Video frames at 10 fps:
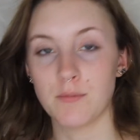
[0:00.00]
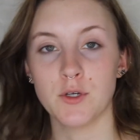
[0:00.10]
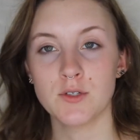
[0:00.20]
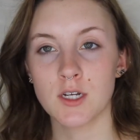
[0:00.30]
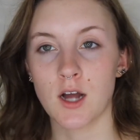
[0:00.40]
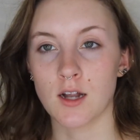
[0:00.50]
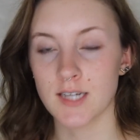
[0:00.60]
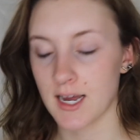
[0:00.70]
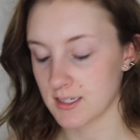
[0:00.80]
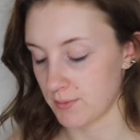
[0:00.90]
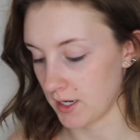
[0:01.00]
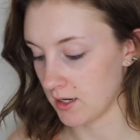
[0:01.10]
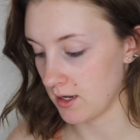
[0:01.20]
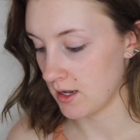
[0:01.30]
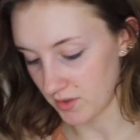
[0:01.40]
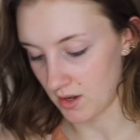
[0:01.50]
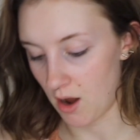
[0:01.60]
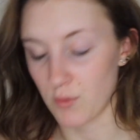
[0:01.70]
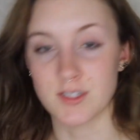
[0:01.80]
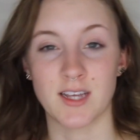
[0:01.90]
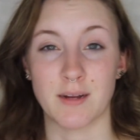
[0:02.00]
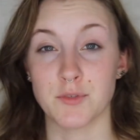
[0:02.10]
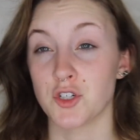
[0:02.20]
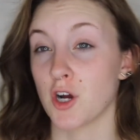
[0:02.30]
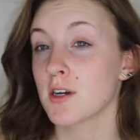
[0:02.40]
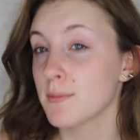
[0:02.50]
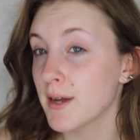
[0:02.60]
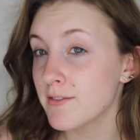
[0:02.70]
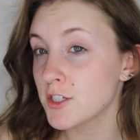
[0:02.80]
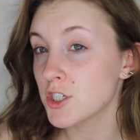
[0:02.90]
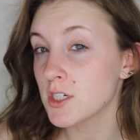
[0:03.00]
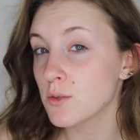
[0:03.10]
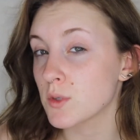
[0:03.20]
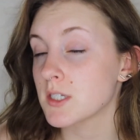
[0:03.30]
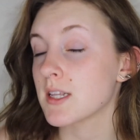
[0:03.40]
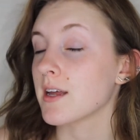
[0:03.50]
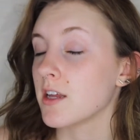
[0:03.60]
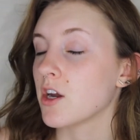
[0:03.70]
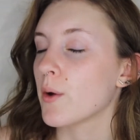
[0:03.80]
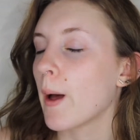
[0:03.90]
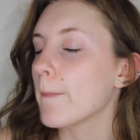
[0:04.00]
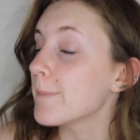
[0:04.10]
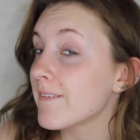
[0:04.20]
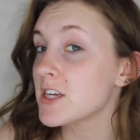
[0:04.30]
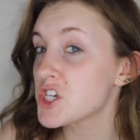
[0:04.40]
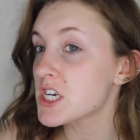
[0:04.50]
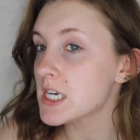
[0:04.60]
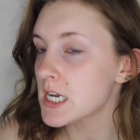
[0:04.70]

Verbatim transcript: I'm used to contacts, but not ones that obstruct my vision, ones that, you know, help my vision.